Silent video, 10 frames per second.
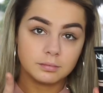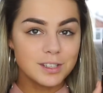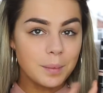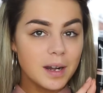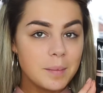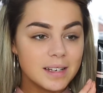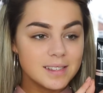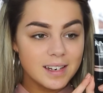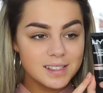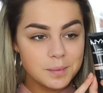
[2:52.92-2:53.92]
So I'm going to
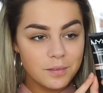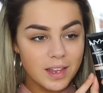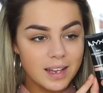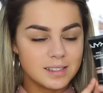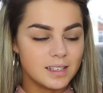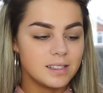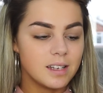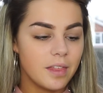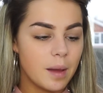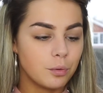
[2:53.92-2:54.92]
mix in some of these.
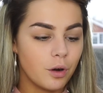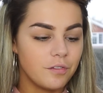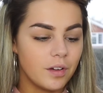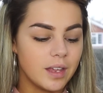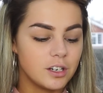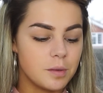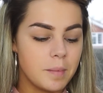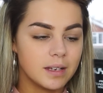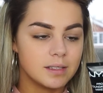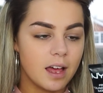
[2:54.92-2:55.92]
These are their Pro Foundation
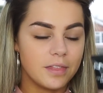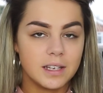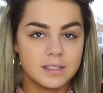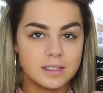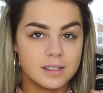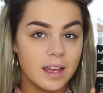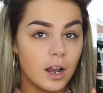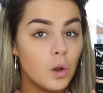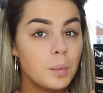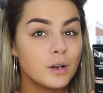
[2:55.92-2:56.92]
Mixer. This is the
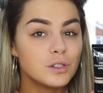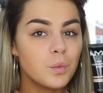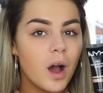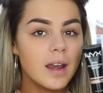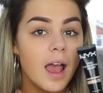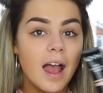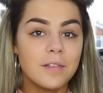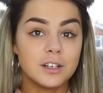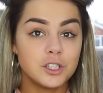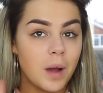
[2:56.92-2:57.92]
Luminous one.
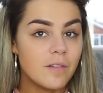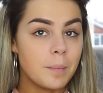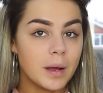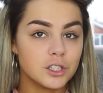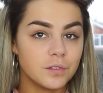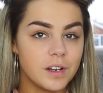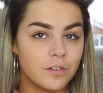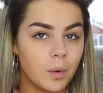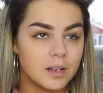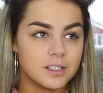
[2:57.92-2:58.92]
They do have a bunch of
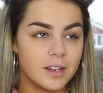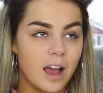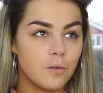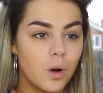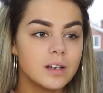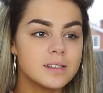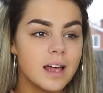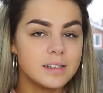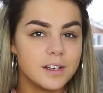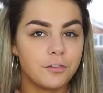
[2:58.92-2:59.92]
different ones. So they have ones
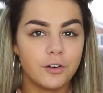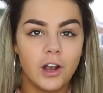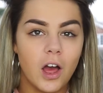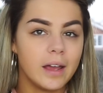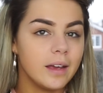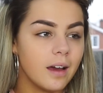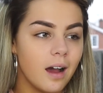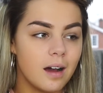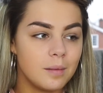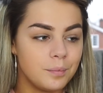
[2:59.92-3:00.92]
that are different, like,
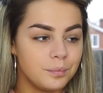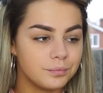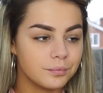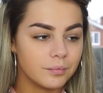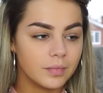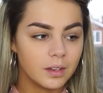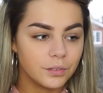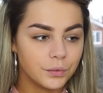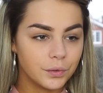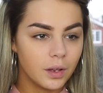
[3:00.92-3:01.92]
oh
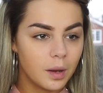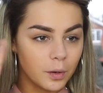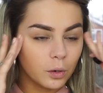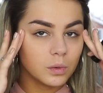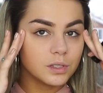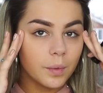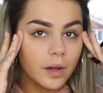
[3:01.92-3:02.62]
my God, what's the